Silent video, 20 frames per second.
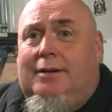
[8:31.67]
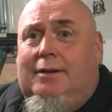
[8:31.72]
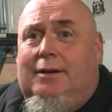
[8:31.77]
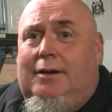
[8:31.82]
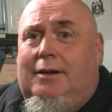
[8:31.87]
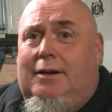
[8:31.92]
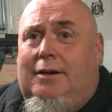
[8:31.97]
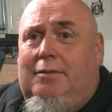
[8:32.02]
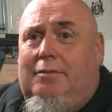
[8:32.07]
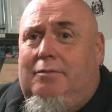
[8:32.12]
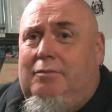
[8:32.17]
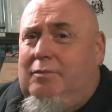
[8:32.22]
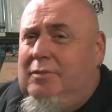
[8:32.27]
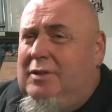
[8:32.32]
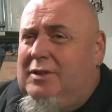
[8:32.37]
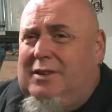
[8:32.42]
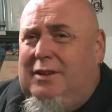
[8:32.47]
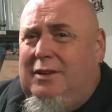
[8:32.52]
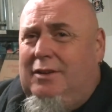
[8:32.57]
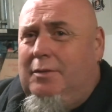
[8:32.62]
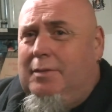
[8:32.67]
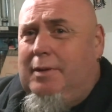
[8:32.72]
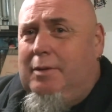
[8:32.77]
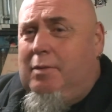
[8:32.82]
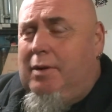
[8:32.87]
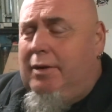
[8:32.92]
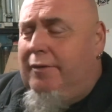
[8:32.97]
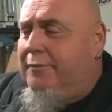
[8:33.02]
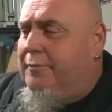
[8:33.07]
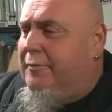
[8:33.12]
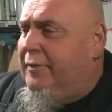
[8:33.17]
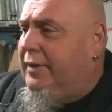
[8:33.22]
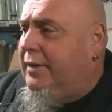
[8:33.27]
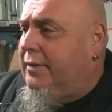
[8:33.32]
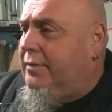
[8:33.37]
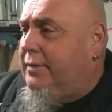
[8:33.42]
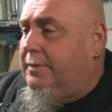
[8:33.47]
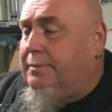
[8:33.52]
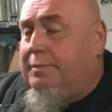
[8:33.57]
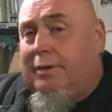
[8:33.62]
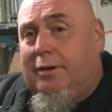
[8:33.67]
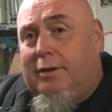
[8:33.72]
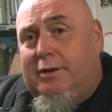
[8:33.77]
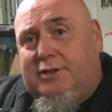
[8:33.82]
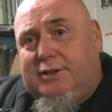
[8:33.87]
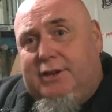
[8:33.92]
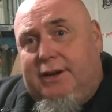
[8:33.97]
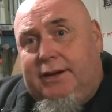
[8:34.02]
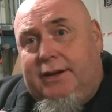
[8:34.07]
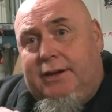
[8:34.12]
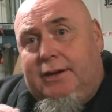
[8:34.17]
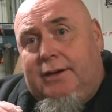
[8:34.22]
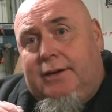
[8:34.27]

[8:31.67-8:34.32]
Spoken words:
It's only got about 1 video on it, but like I say,